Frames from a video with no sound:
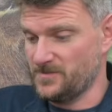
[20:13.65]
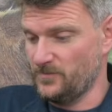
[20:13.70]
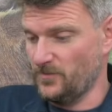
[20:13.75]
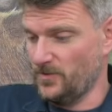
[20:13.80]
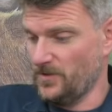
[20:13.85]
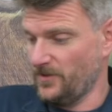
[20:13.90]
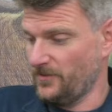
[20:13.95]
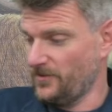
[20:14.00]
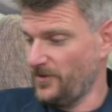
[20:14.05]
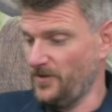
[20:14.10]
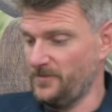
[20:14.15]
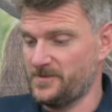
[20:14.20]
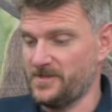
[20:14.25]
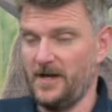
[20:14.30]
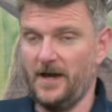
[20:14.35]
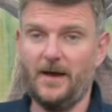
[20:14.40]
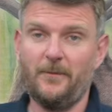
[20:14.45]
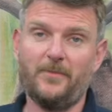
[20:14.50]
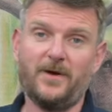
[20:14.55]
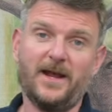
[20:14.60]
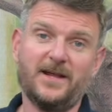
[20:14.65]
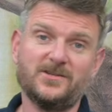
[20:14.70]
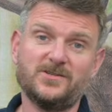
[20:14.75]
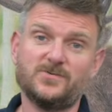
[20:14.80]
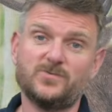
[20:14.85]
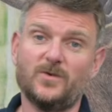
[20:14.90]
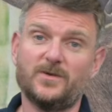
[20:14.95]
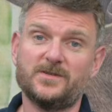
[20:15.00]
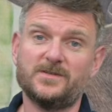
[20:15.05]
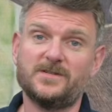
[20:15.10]
smaller groups, but I
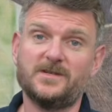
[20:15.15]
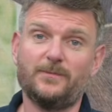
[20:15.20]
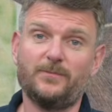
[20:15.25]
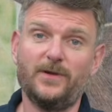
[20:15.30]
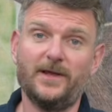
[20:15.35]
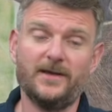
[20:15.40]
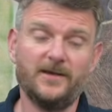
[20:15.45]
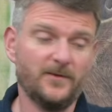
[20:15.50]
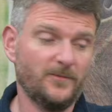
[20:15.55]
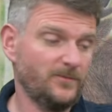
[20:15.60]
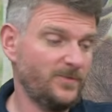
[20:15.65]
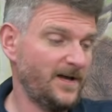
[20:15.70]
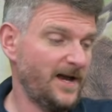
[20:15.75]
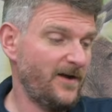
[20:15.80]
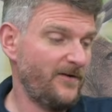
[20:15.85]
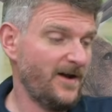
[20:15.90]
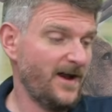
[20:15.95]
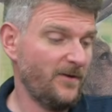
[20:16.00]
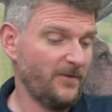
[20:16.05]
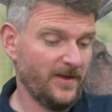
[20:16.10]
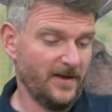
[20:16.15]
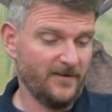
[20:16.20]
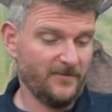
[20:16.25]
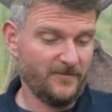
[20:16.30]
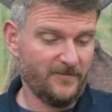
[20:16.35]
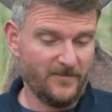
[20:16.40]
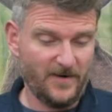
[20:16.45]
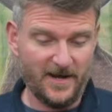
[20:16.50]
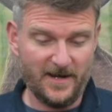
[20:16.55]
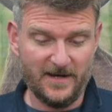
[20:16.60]
just wanted to plink and play around with it,
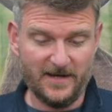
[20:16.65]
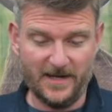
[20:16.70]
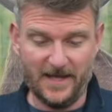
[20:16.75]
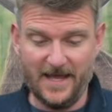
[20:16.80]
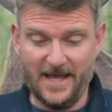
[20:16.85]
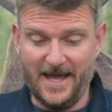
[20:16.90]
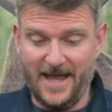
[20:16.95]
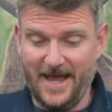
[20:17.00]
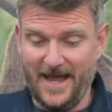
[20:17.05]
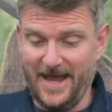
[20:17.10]
and frankly,